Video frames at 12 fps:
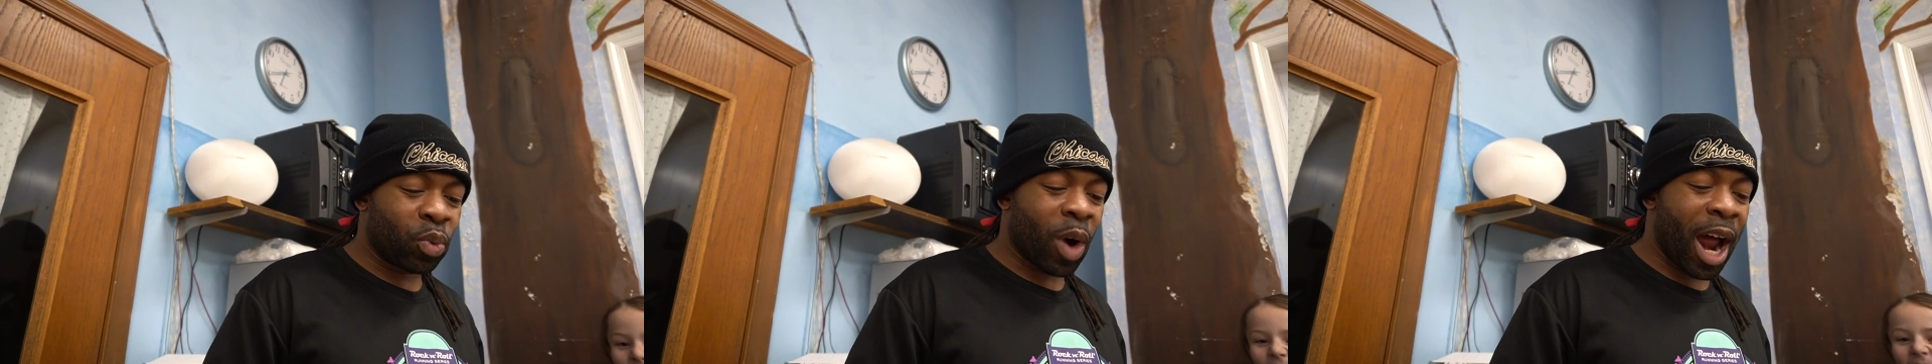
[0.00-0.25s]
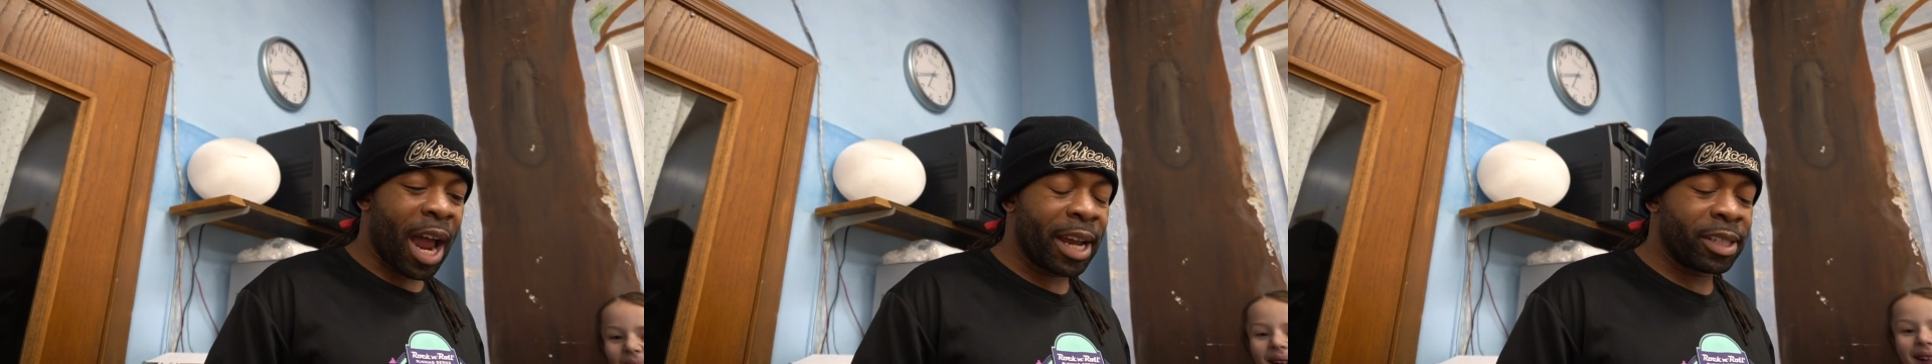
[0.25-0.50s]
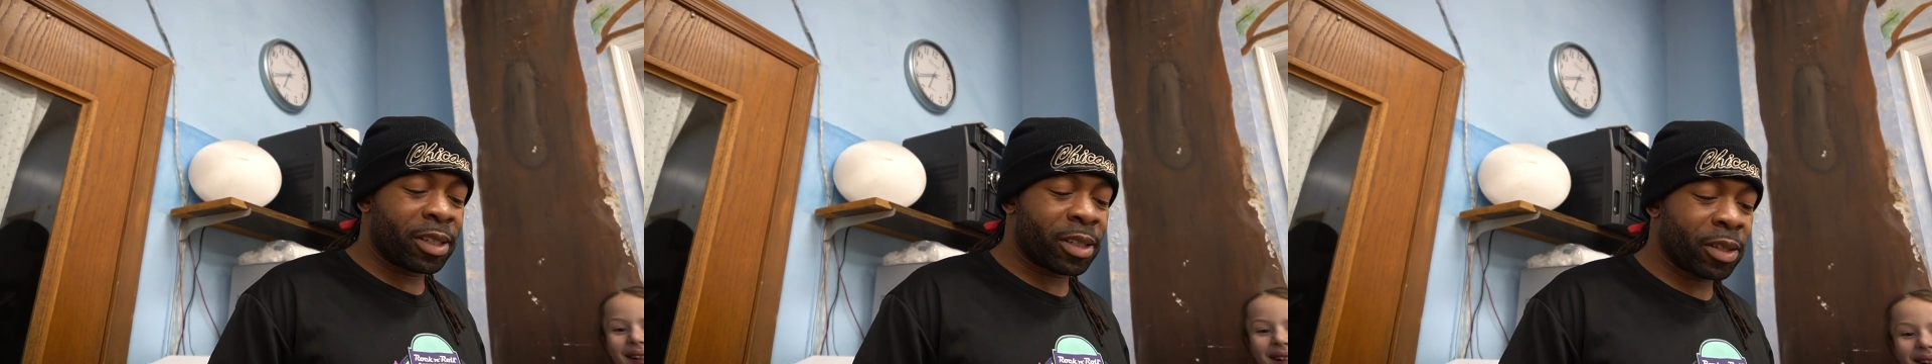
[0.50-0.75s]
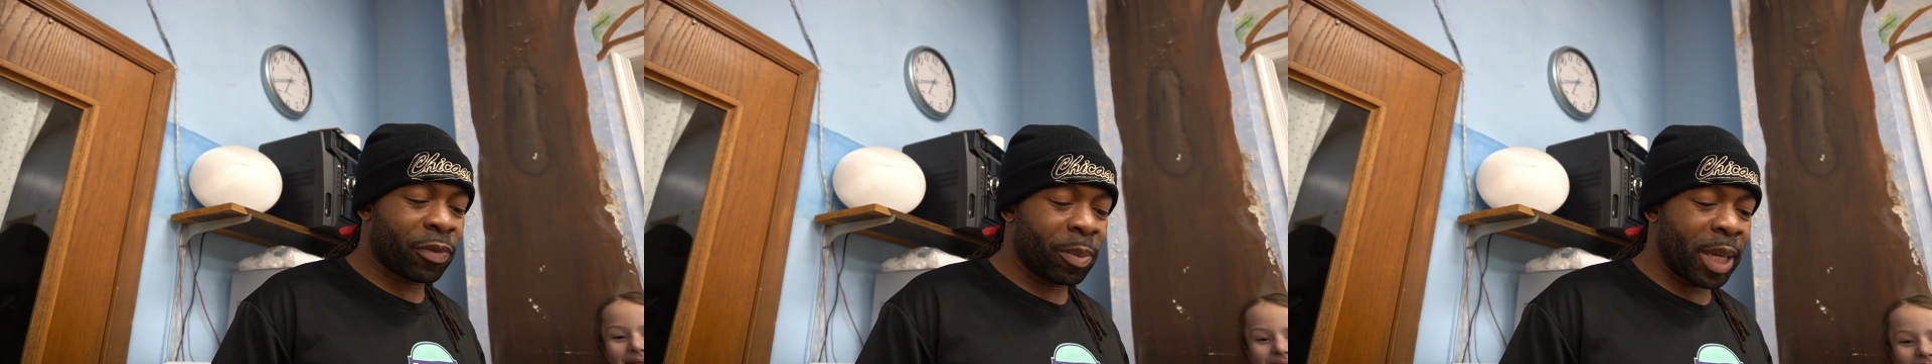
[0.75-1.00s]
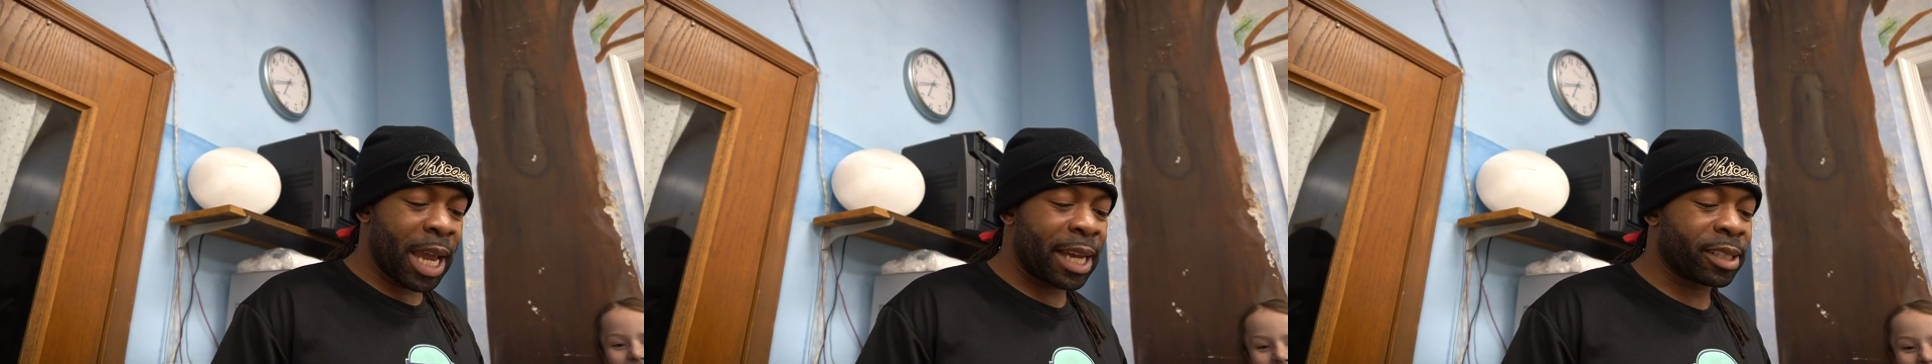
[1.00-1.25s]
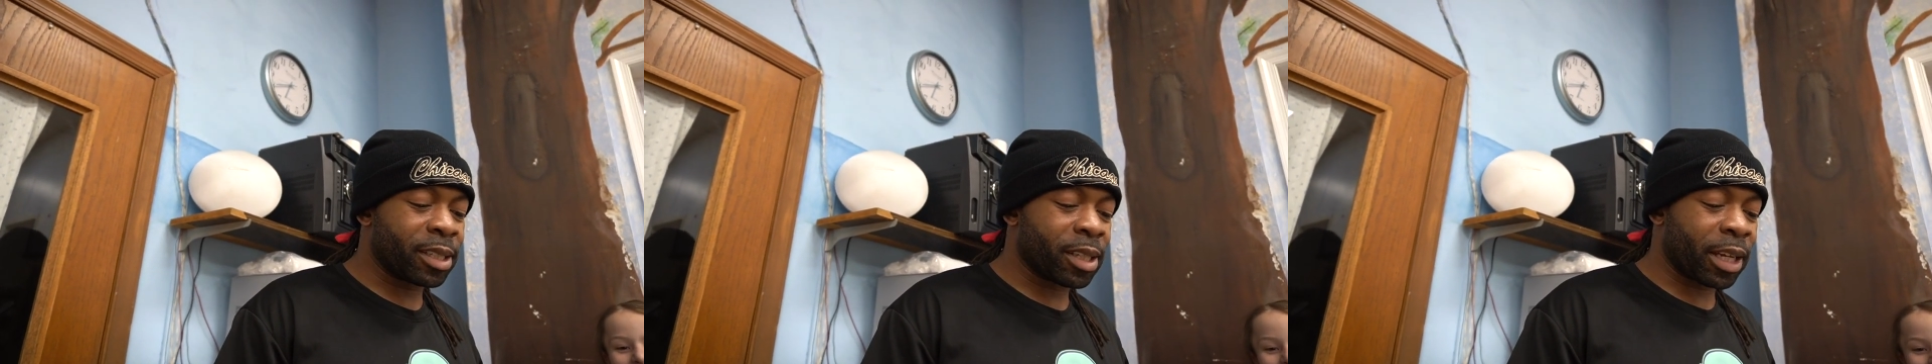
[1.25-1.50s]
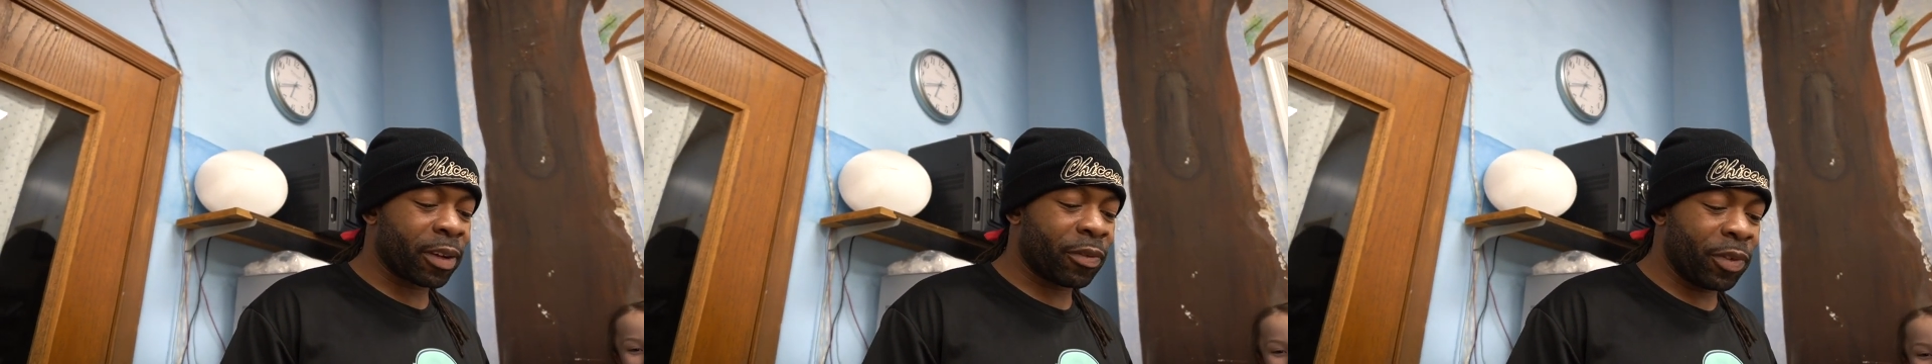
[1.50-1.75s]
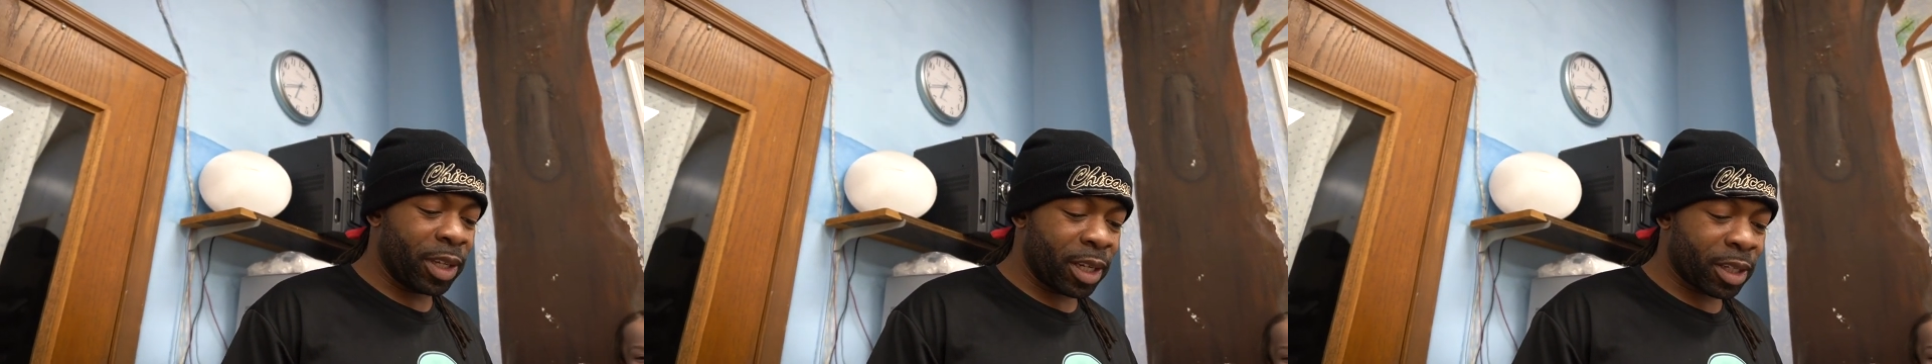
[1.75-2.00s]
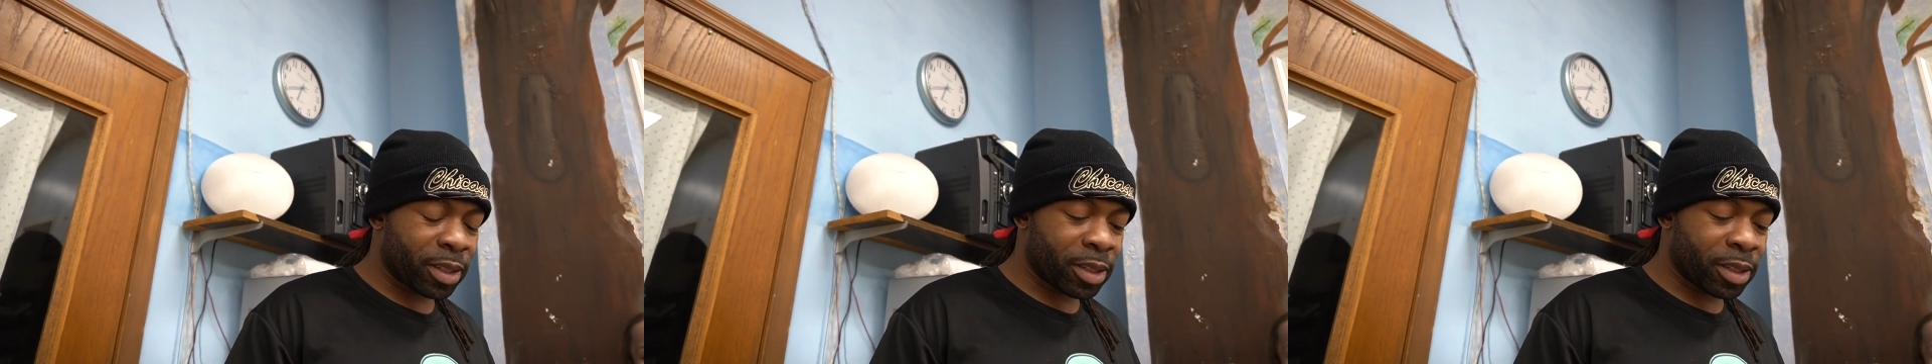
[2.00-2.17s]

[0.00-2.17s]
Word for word: rise from the ashes like a phoenix.